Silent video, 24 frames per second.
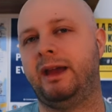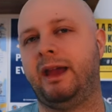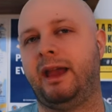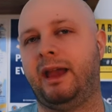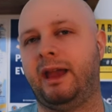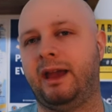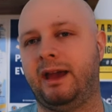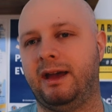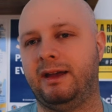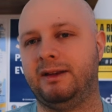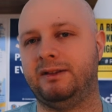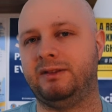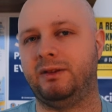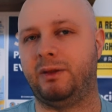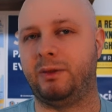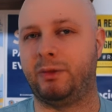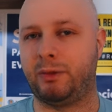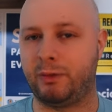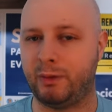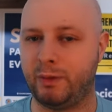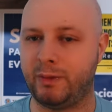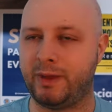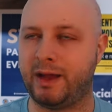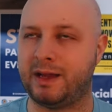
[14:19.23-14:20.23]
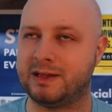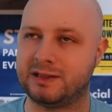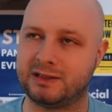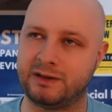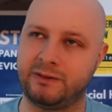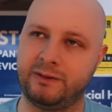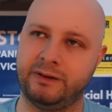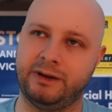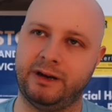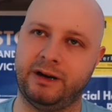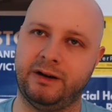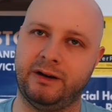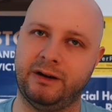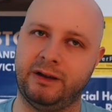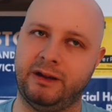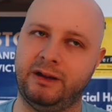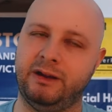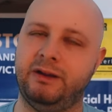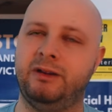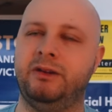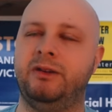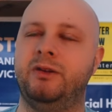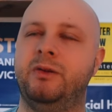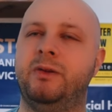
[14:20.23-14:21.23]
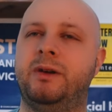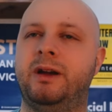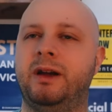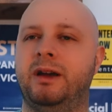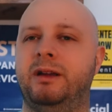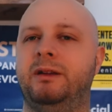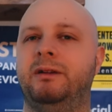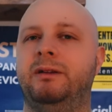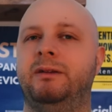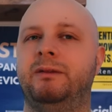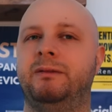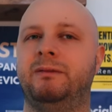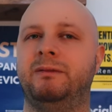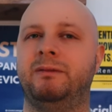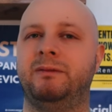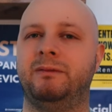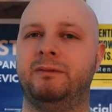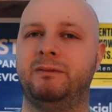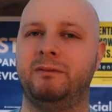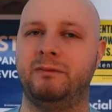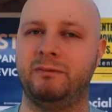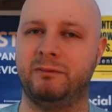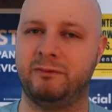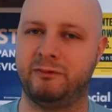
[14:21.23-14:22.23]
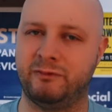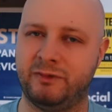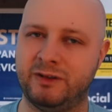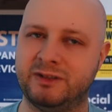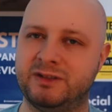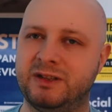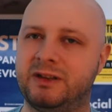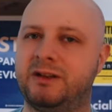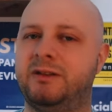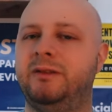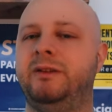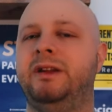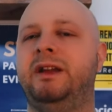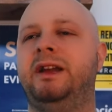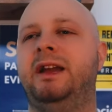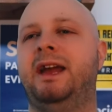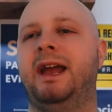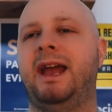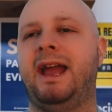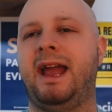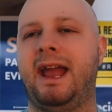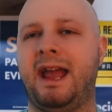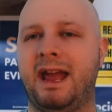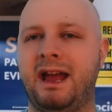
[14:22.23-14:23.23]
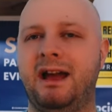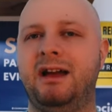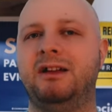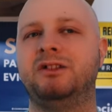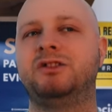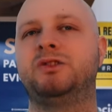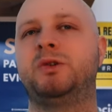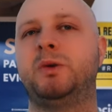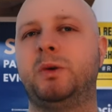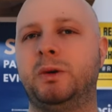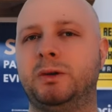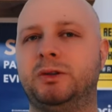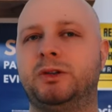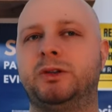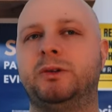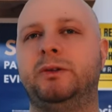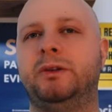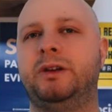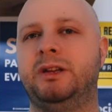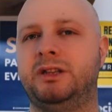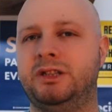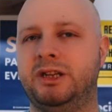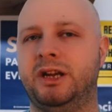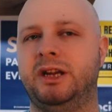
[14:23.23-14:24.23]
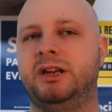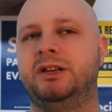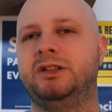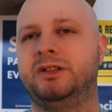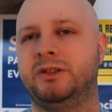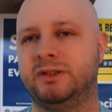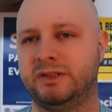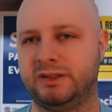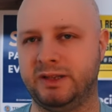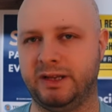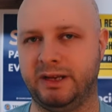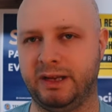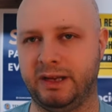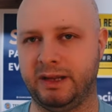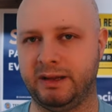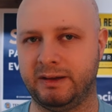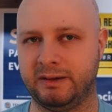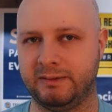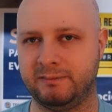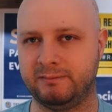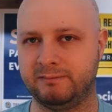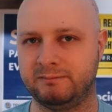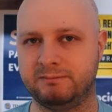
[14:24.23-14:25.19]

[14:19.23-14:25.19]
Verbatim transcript: And through that solidarity, you can physically and culturally change your city.